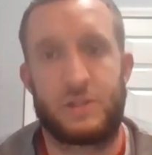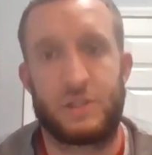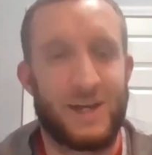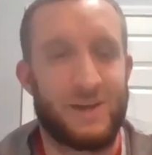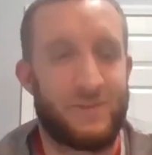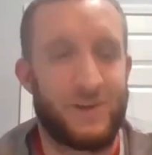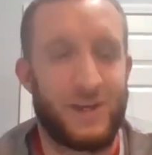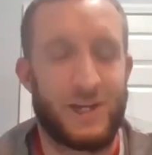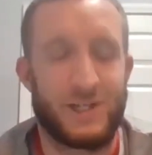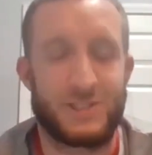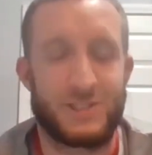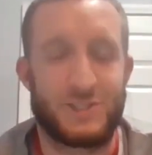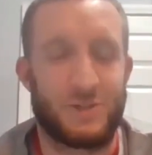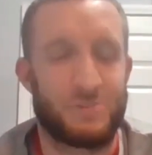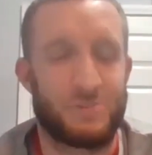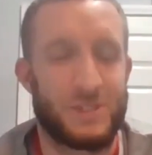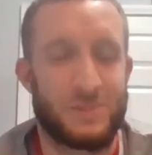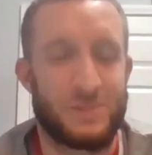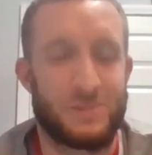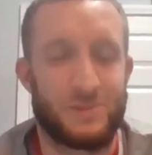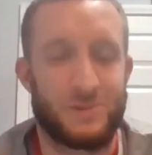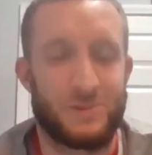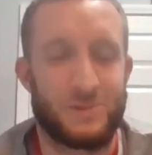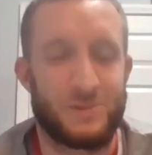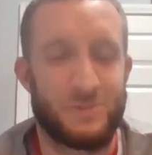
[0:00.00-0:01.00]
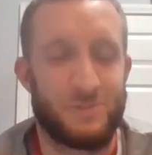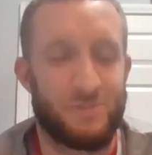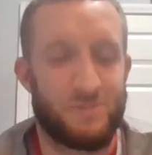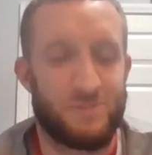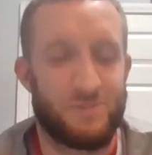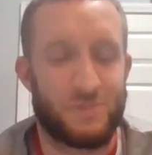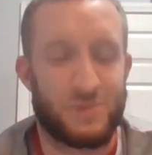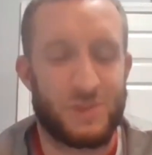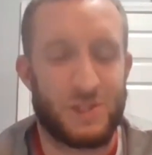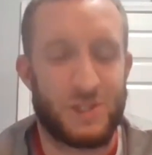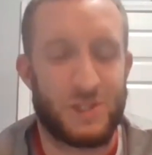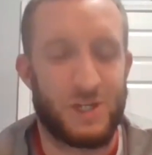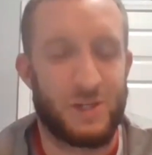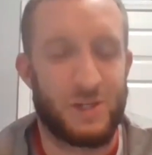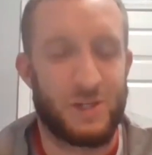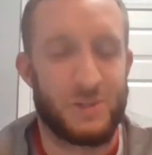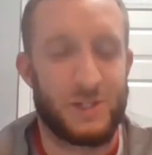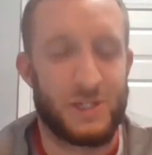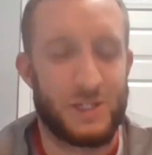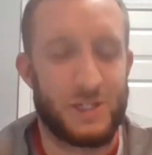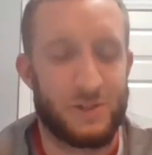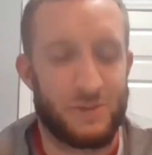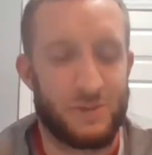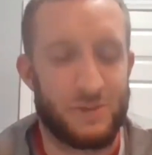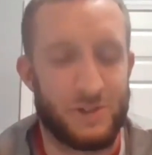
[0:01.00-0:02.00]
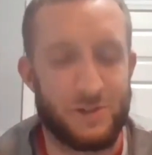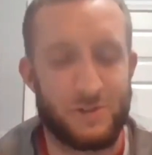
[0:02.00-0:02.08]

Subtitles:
I've had some people come in